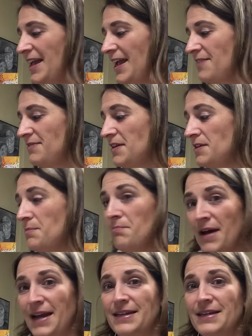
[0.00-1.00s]
and then
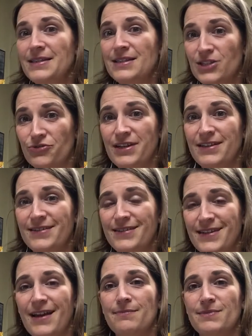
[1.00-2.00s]
minus 3
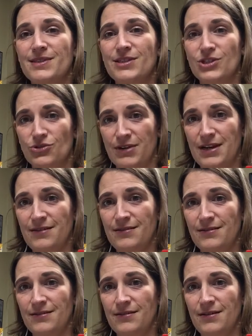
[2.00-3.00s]
times 3
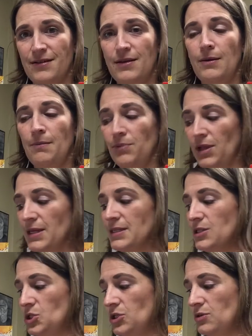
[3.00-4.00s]
plus
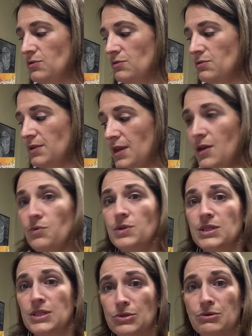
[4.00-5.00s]
the 2
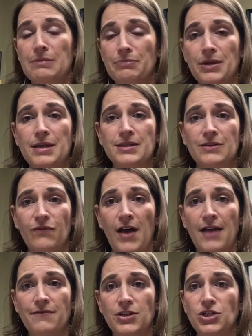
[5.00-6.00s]
equals 3 plus
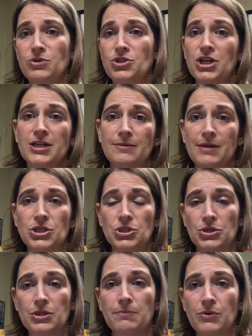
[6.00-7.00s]
5. And you would check to make
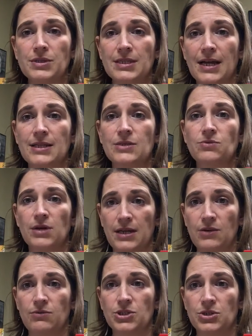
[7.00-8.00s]
sure that both sides were
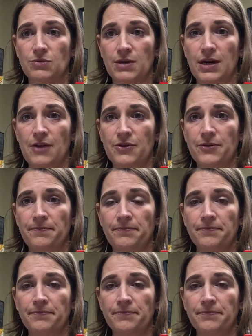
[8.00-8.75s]
equal to one another.